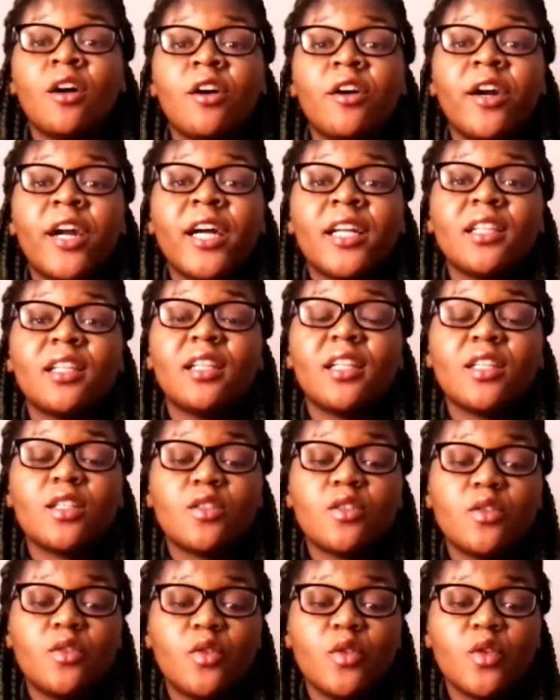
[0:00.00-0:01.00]
All right,
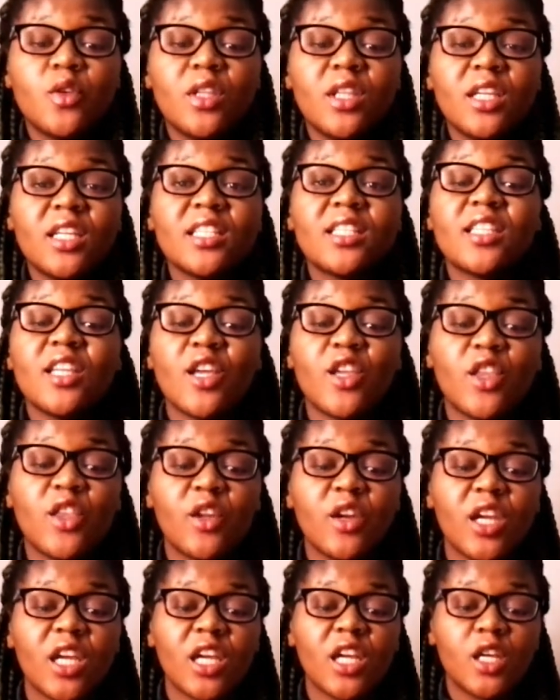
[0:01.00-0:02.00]
let's do this.
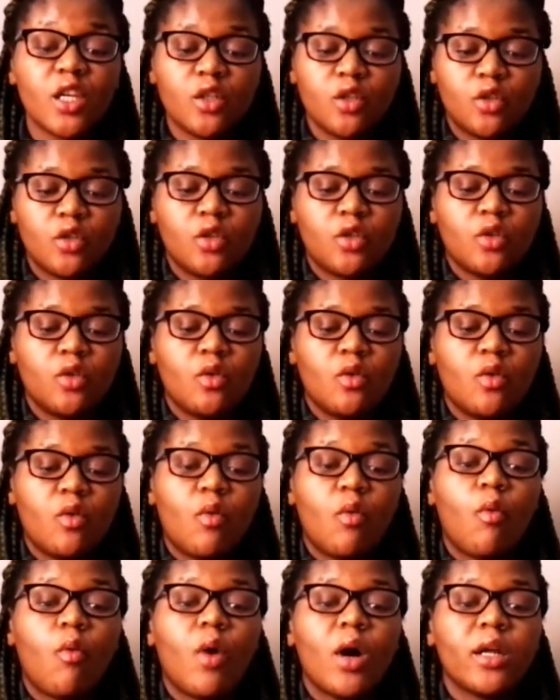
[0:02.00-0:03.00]
3,
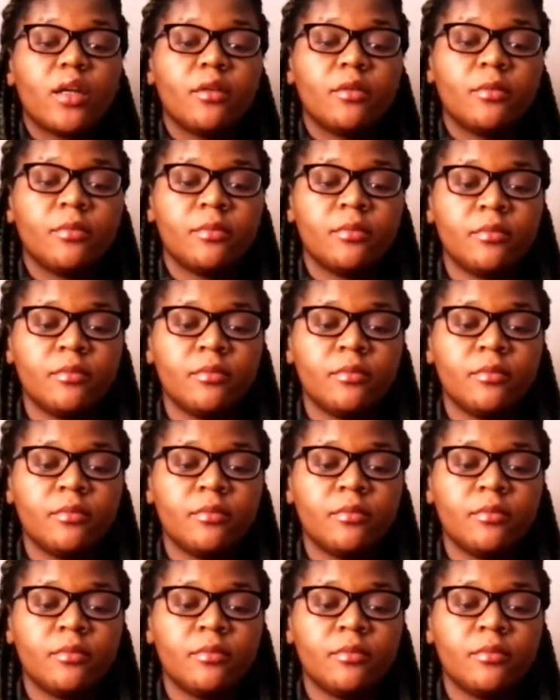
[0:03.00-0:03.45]
2, 1.